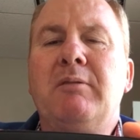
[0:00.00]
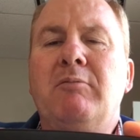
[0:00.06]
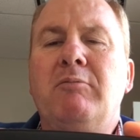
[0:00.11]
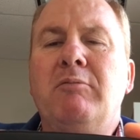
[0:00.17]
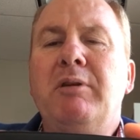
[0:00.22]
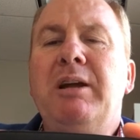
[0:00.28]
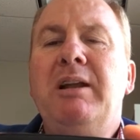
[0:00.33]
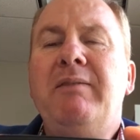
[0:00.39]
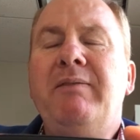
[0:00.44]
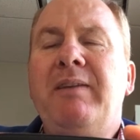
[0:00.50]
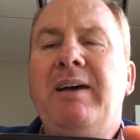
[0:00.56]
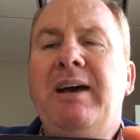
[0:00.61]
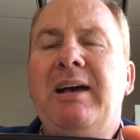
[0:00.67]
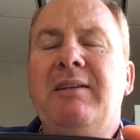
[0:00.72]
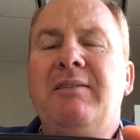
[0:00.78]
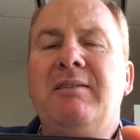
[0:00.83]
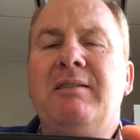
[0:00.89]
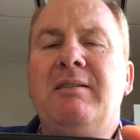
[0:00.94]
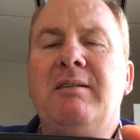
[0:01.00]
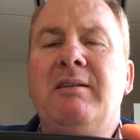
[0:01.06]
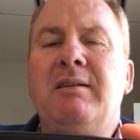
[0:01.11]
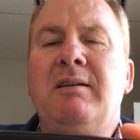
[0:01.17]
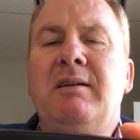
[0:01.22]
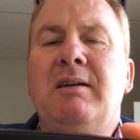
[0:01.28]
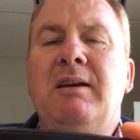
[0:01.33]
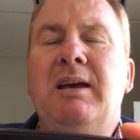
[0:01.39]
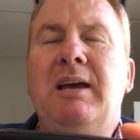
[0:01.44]
really fast,
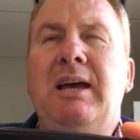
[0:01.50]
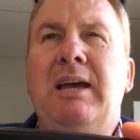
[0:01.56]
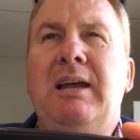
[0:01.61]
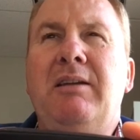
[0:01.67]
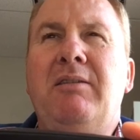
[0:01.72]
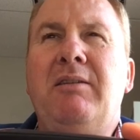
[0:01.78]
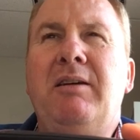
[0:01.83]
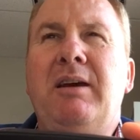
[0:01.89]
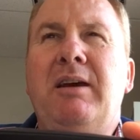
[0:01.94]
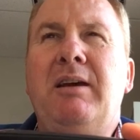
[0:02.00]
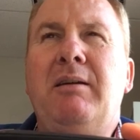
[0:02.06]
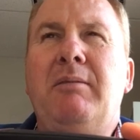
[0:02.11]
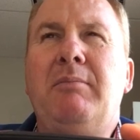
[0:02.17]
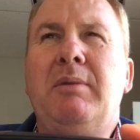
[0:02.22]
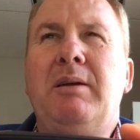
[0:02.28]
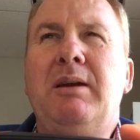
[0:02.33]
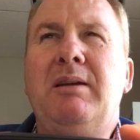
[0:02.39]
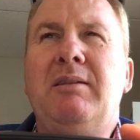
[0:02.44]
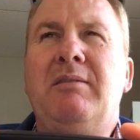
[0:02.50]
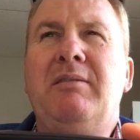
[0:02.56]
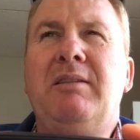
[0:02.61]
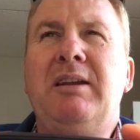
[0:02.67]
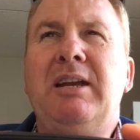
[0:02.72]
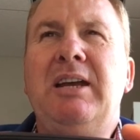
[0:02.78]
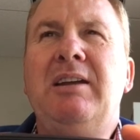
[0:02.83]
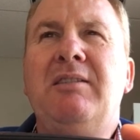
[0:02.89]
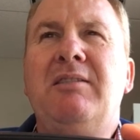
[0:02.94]
and it's
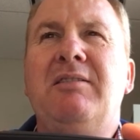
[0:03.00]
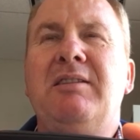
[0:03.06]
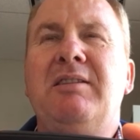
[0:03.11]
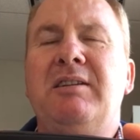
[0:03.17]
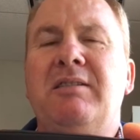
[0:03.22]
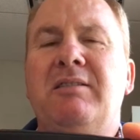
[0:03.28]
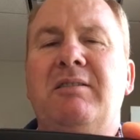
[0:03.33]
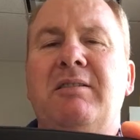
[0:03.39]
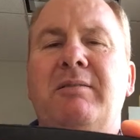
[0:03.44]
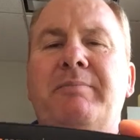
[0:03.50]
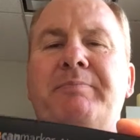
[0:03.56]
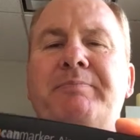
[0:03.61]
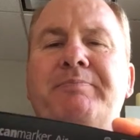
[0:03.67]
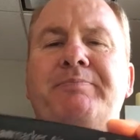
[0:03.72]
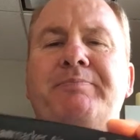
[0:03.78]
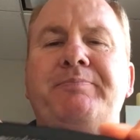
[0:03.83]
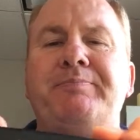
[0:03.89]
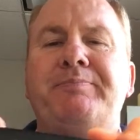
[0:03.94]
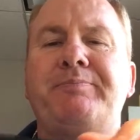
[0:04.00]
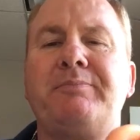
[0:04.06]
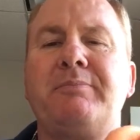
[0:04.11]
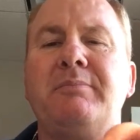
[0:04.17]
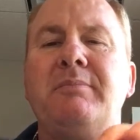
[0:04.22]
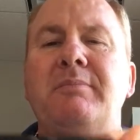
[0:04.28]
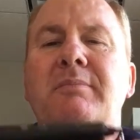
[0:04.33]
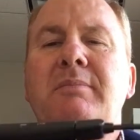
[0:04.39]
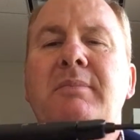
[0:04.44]
an instant
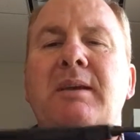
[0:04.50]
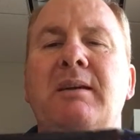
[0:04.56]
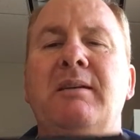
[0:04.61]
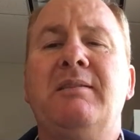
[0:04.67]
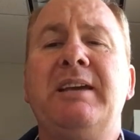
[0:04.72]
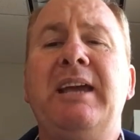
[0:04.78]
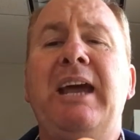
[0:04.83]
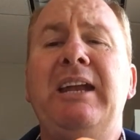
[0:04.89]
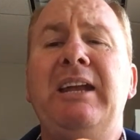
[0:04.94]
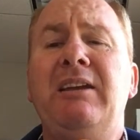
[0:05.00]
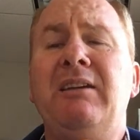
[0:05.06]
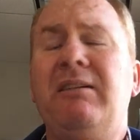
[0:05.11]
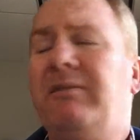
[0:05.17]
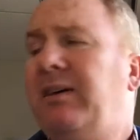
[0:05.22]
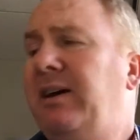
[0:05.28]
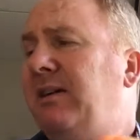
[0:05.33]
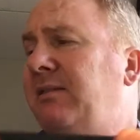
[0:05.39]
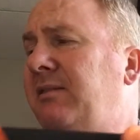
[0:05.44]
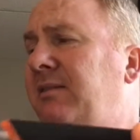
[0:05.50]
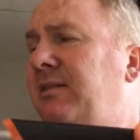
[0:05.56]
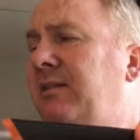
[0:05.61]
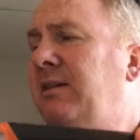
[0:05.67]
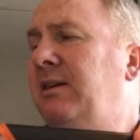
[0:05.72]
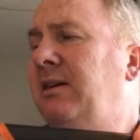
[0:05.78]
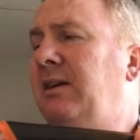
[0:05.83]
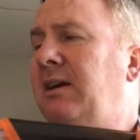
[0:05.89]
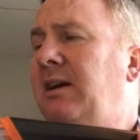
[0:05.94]
scanning device.
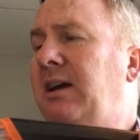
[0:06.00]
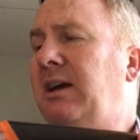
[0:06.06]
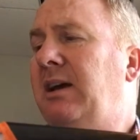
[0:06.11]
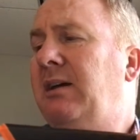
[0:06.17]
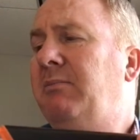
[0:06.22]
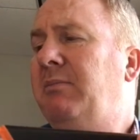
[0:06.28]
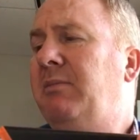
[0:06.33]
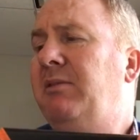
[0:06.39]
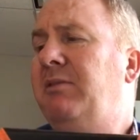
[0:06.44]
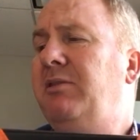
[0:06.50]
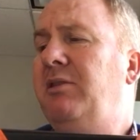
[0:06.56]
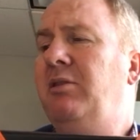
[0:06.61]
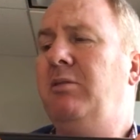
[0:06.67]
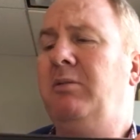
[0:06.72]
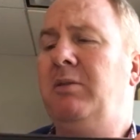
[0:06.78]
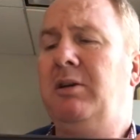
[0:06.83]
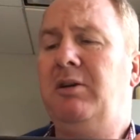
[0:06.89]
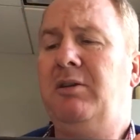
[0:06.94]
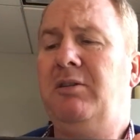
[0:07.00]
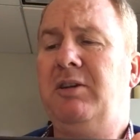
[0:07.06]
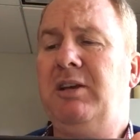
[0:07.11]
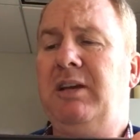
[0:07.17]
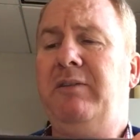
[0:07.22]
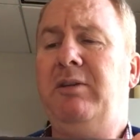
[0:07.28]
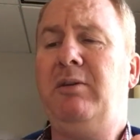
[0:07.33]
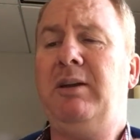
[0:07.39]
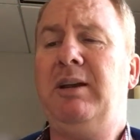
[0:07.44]
So to
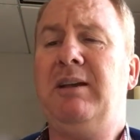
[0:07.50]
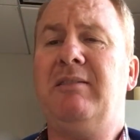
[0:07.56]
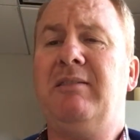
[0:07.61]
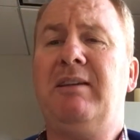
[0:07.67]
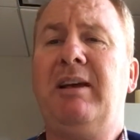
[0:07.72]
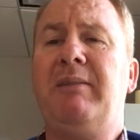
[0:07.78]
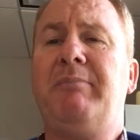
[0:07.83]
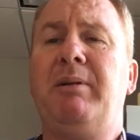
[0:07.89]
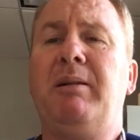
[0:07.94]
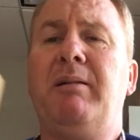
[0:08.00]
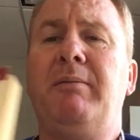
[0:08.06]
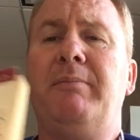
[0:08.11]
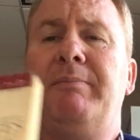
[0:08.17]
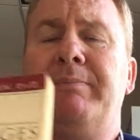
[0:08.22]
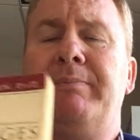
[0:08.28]
give you an example,